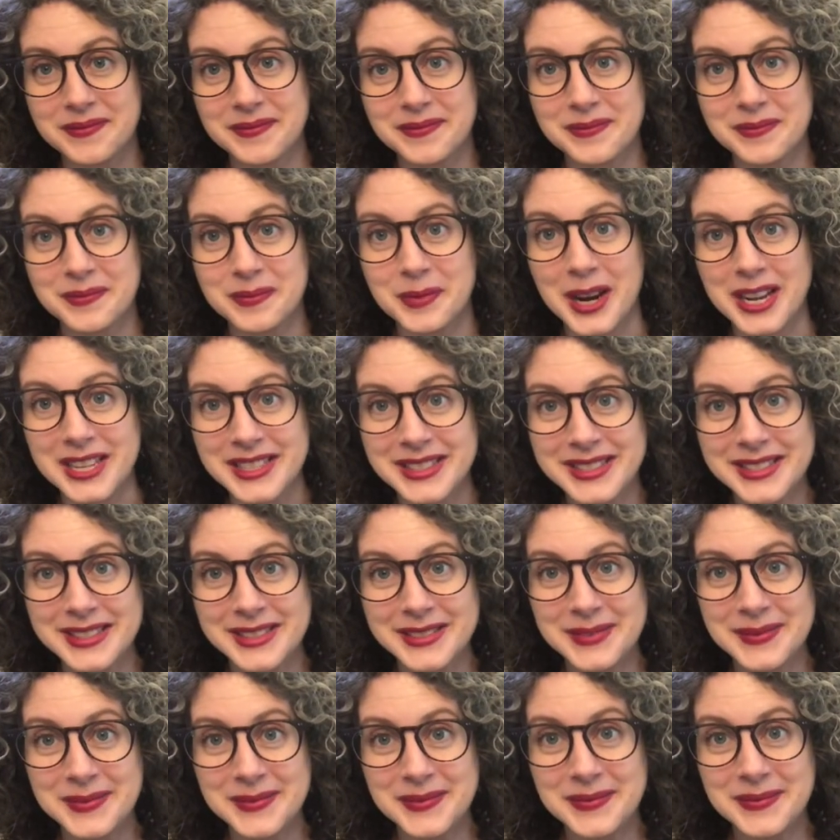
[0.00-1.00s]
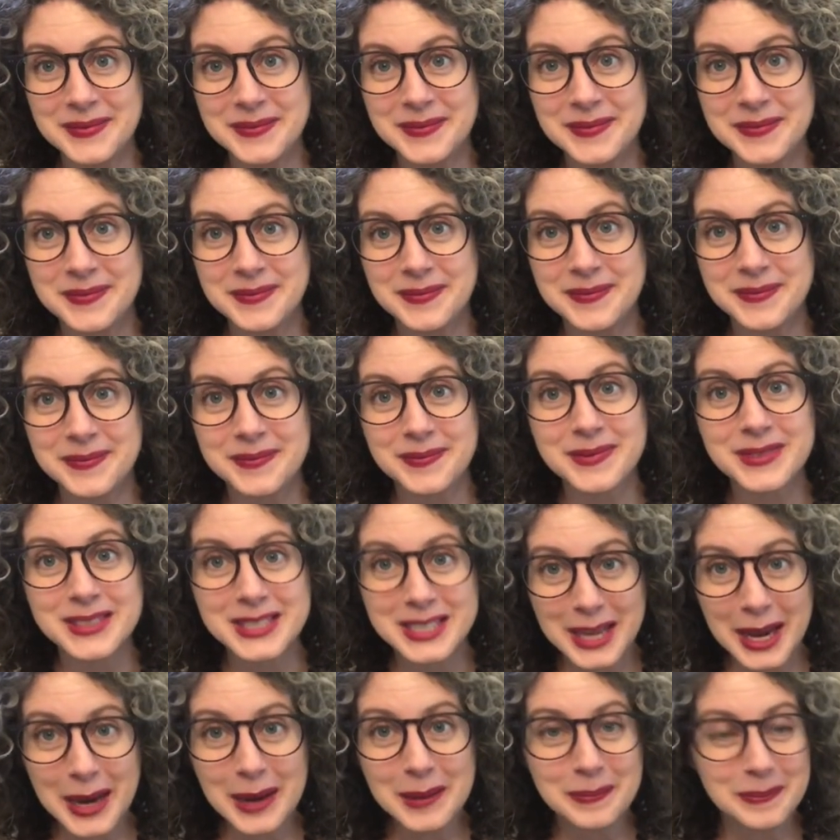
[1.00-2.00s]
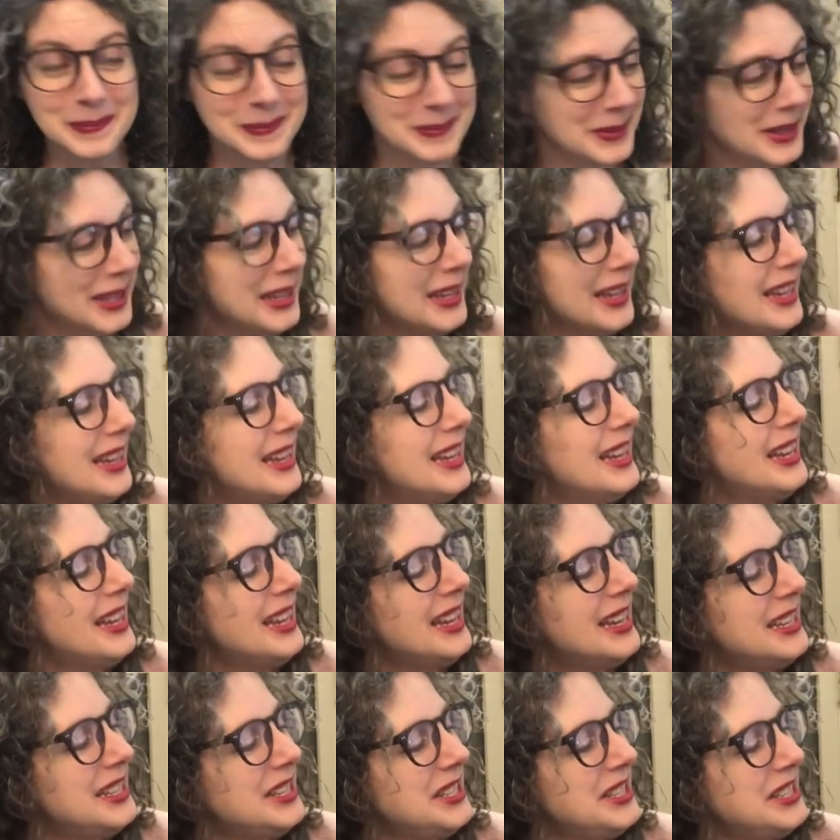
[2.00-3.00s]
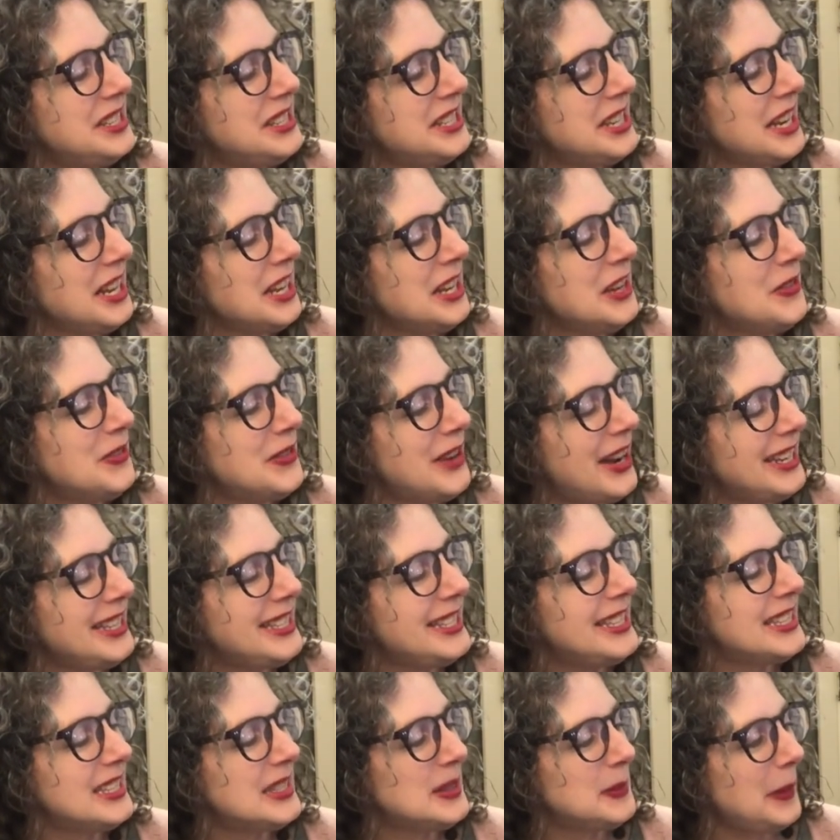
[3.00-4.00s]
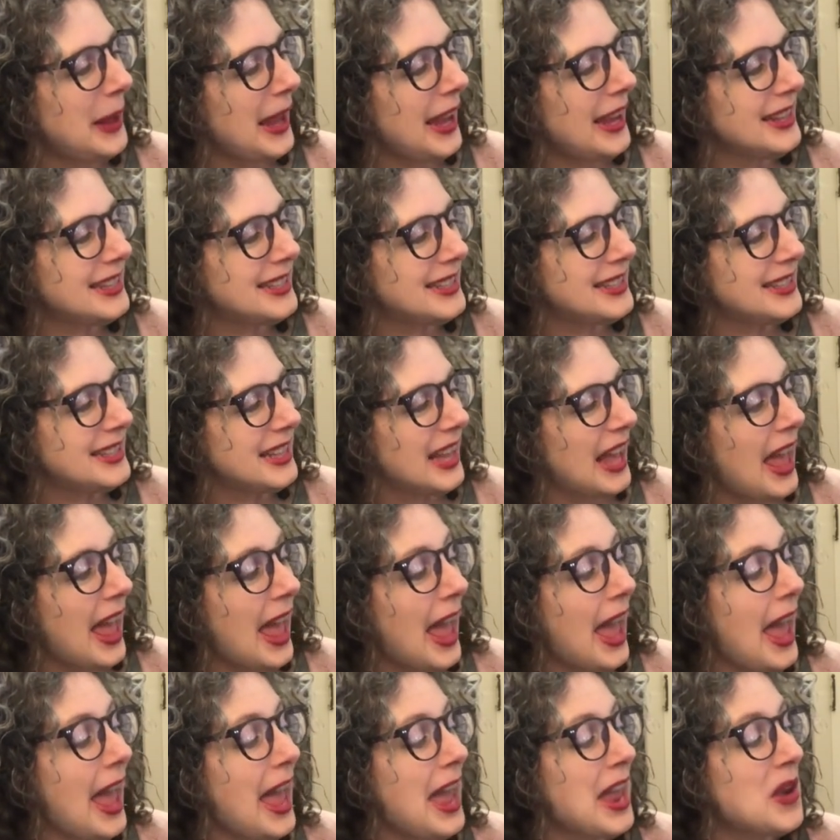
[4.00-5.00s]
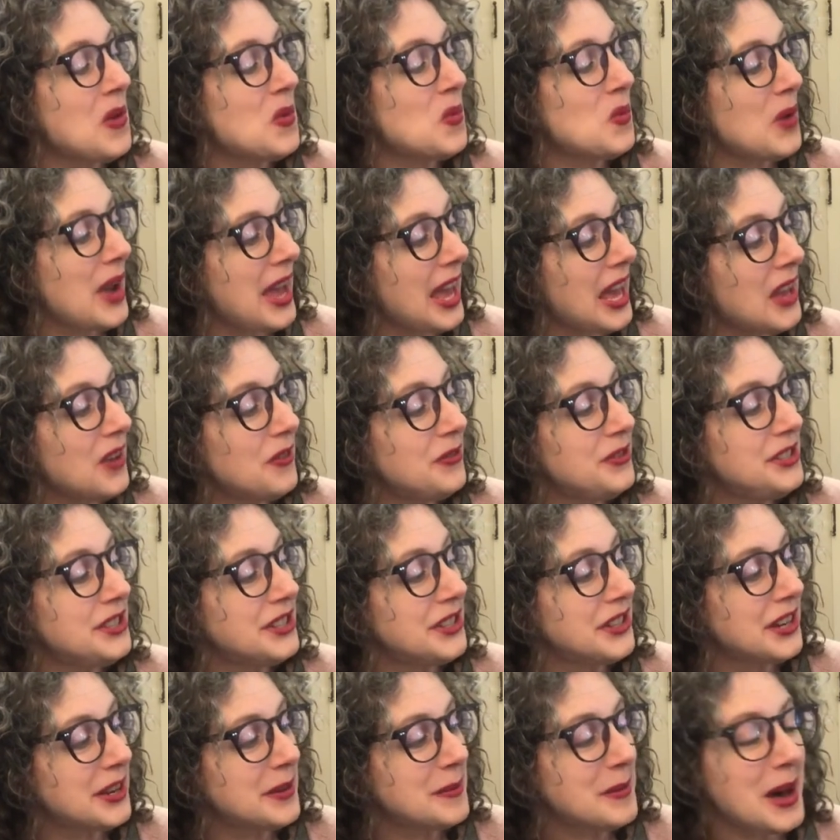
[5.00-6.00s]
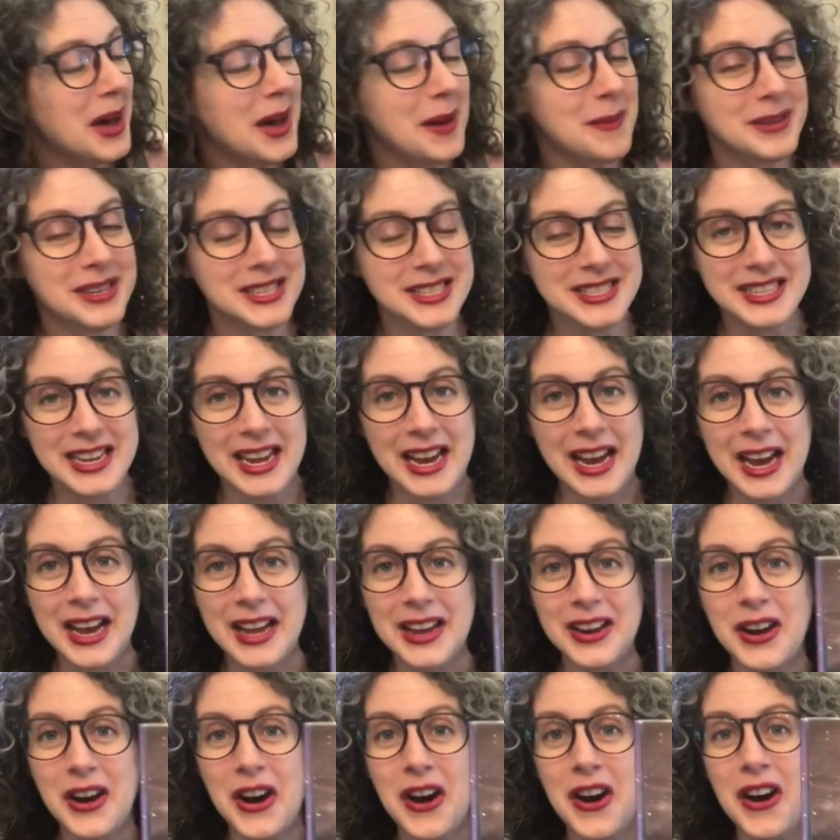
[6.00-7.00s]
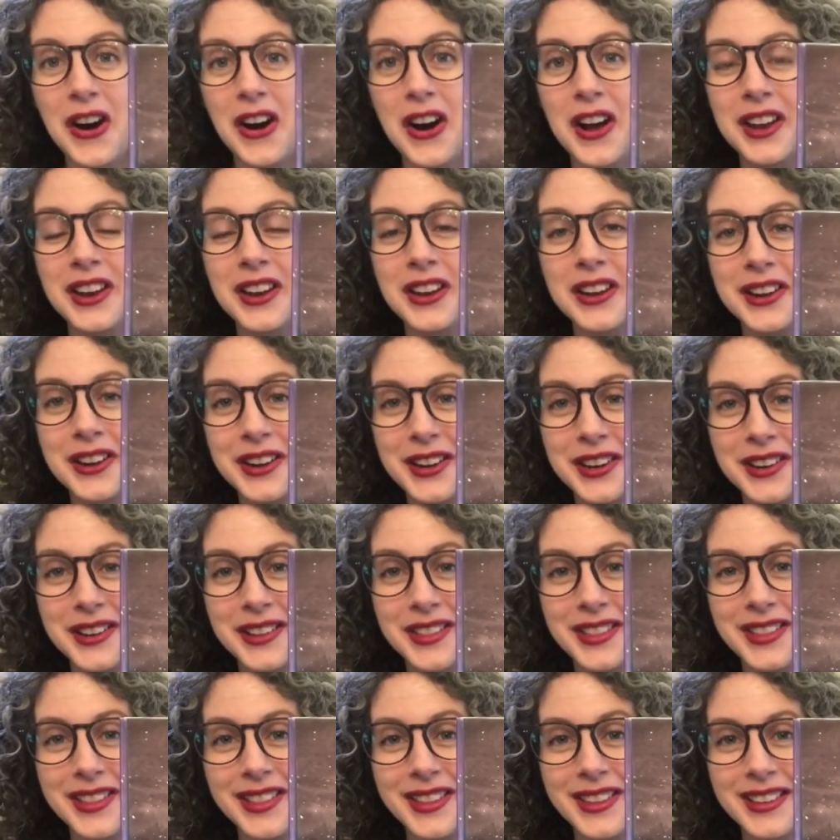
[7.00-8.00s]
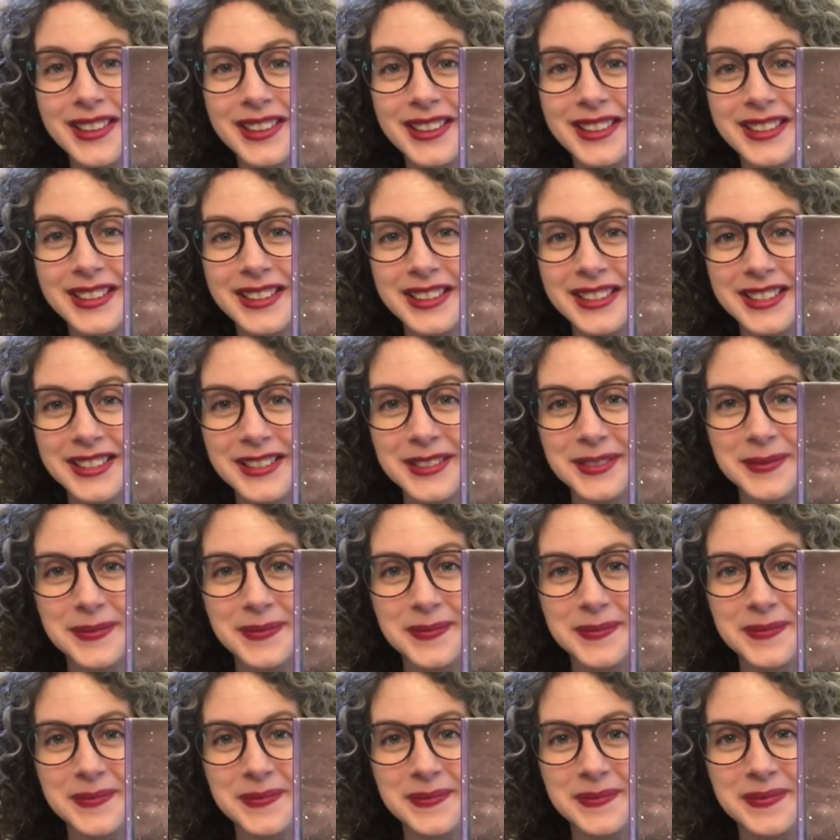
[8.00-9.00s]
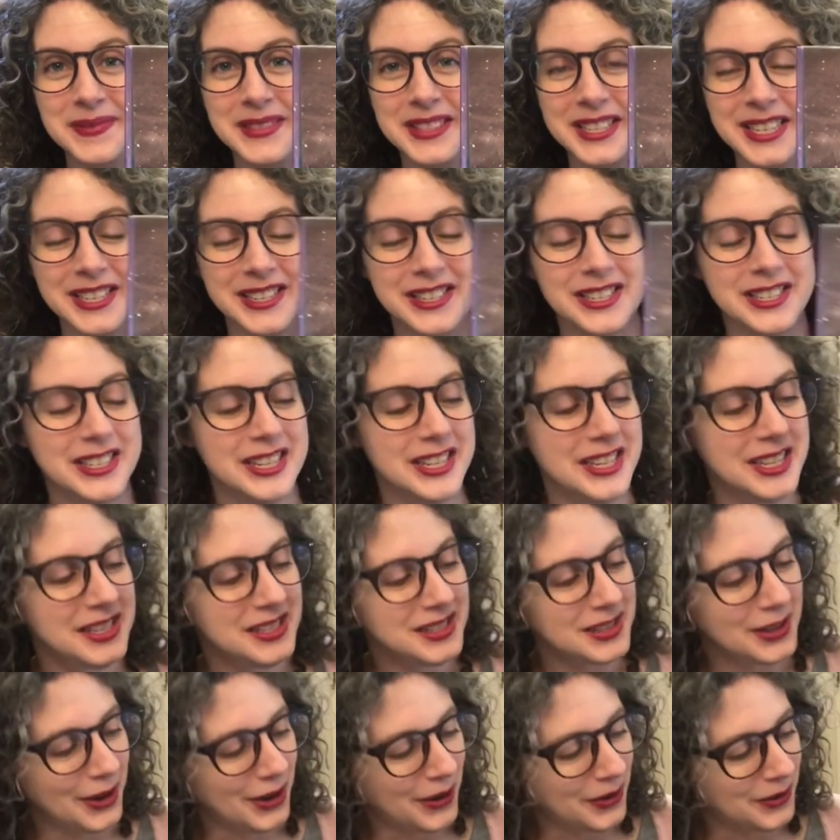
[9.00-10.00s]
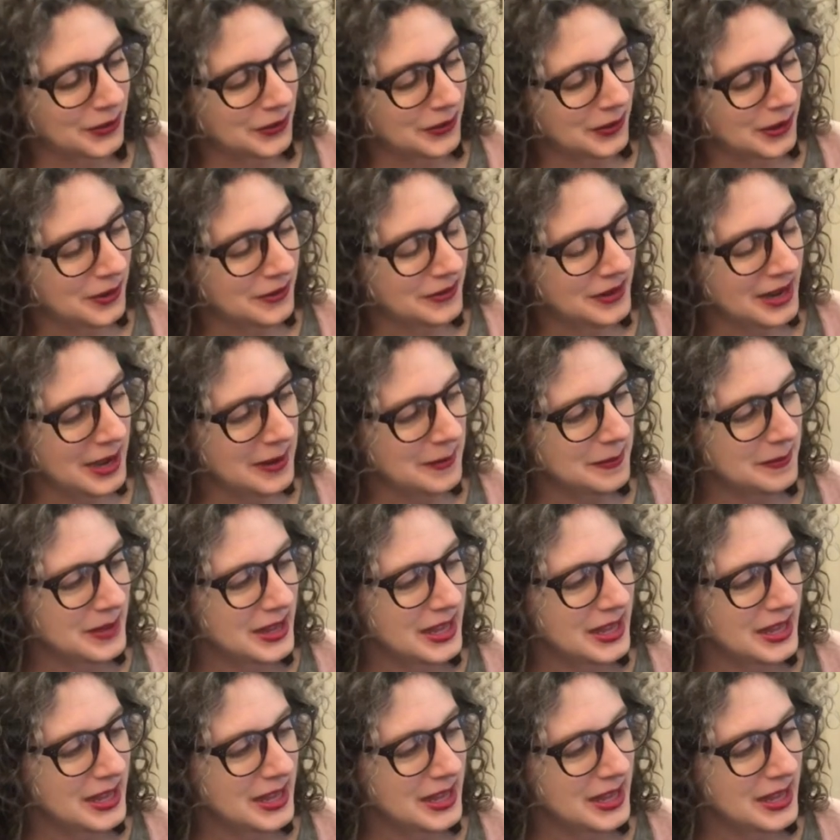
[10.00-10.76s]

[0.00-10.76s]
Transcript: What? Yep! She went to space and waved to her mom and dad on Earth. There she is, all grown up,